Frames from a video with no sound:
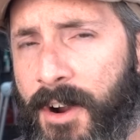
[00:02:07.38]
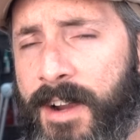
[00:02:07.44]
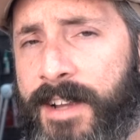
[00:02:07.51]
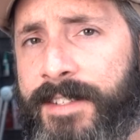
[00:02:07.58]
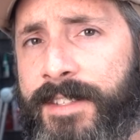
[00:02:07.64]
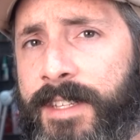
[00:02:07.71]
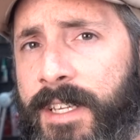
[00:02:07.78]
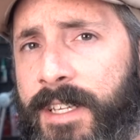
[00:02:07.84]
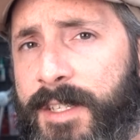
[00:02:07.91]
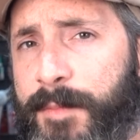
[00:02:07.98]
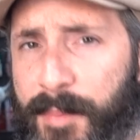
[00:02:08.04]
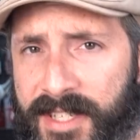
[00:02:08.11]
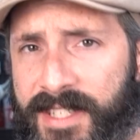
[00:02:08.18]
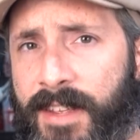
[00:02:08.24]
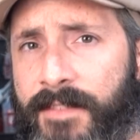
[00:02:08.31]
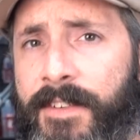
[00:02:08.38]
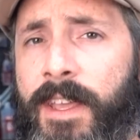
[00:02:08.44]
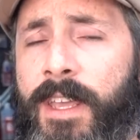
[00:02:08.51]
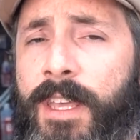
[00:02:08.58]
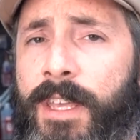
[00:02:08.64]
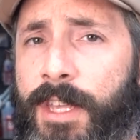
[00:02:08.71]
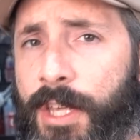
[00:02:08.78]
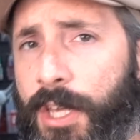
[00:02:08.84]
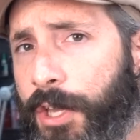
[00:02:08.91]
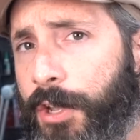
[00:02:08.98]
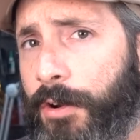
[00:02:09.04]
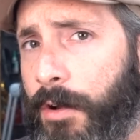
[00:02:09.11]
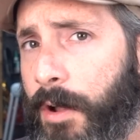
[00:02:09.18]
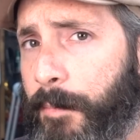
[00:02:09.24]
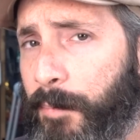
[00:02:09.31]
far as the specific
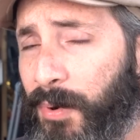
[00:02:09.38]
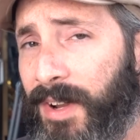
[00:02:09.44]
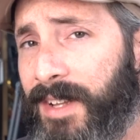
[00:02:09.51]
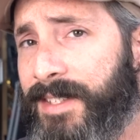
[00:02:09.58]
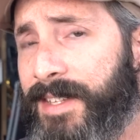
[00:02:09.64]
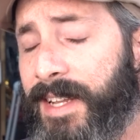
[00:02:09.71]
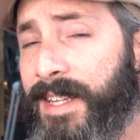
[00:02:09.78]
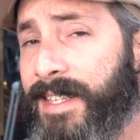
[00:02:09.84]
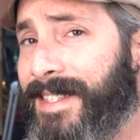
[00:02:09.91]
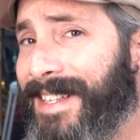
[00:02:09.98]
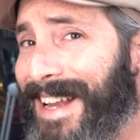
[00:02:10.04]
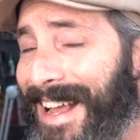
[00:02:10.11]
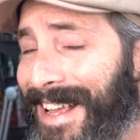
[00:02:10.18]
Cura print settings that